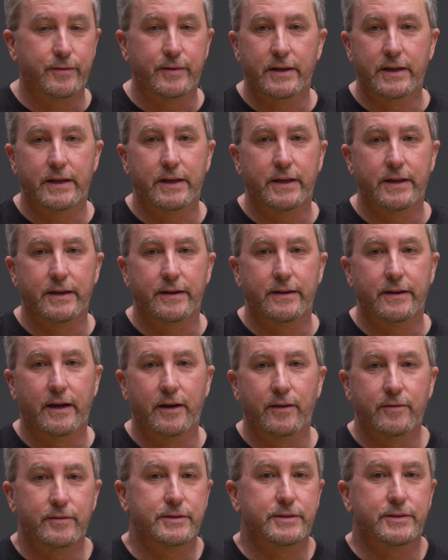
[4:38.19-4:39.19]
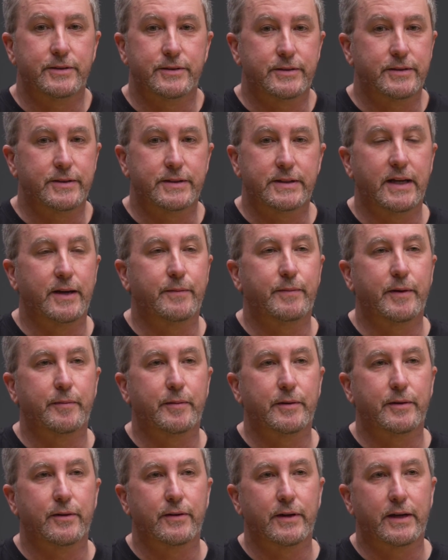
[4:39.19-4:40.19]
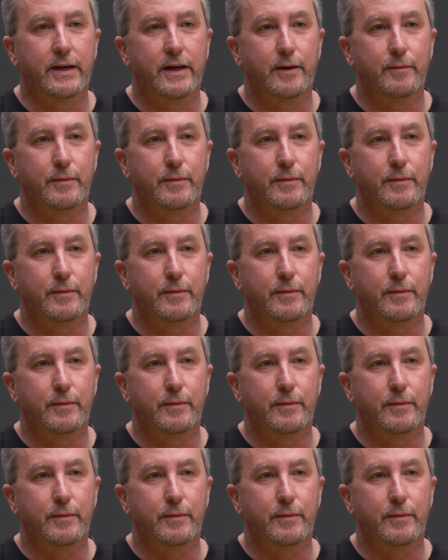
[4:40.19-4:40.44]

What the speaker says: and I always used to say people don't care